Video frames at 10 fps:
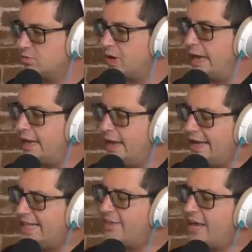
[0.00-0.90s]
Right.
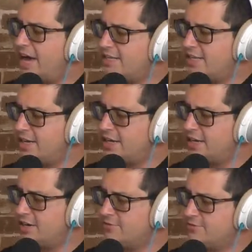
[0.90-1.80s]
Now, the idea
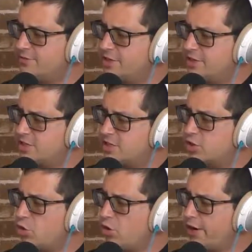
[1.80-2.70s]
of
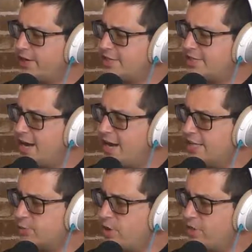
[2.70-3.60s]
scoring the
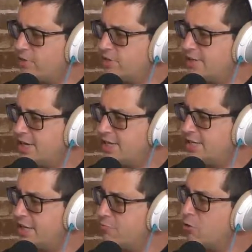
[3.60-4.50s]
sides 1 through 6
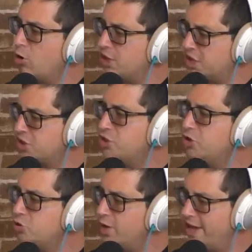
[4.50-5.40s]
and then rolling
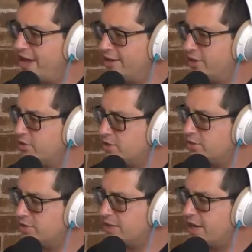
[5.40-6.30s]
2 and adding those
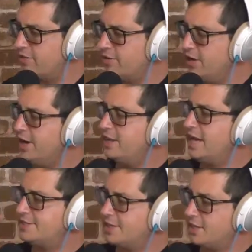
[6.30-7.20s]
2 together,
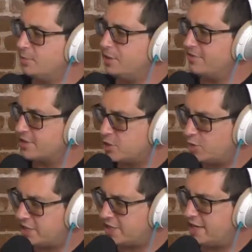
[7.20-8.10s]
that's a little bit of a
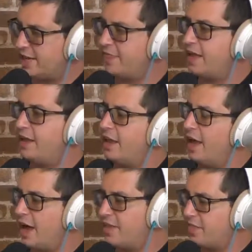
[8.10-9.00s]
twist on it that
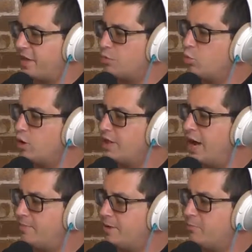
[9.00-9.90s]
I think would
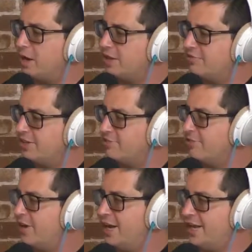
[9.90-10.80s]
not be relevant for
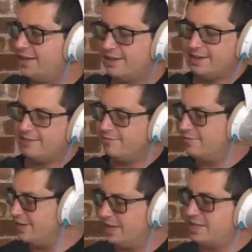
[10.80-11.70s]
any
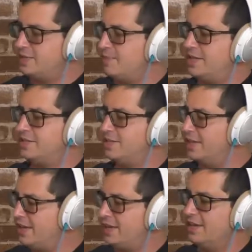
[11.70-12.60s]

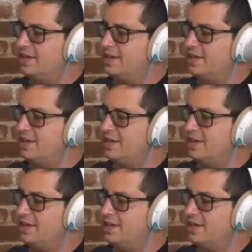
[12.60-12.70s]
independently